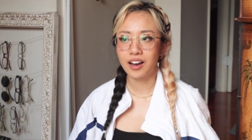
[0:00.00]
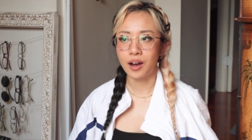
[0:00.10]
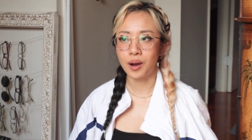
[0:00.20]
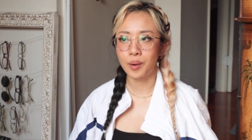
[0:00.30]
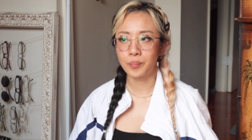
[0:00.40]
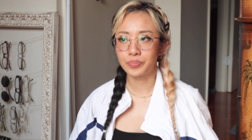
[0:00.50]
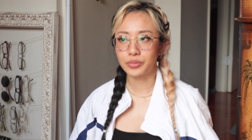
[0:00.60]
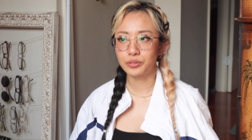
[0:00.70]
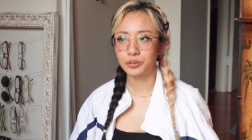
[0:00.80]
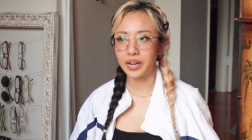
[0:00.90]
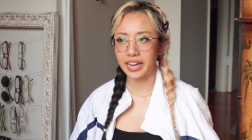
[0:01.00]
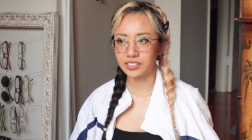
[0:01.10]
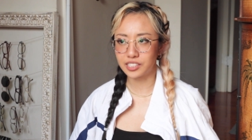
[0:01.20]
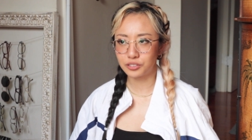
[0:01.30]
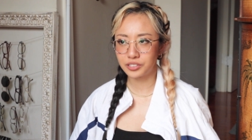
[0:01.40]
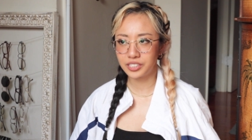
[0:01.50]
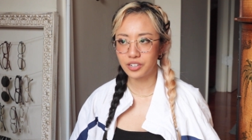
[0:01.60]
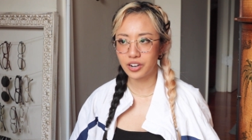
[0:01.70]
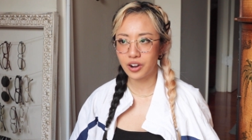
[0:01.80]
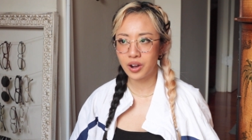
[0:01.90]
um, through Ancestry
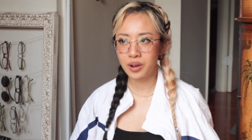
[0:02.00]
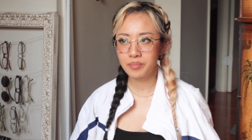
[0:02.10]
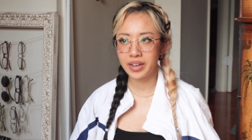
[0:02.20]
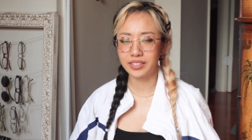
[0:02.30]
dot com.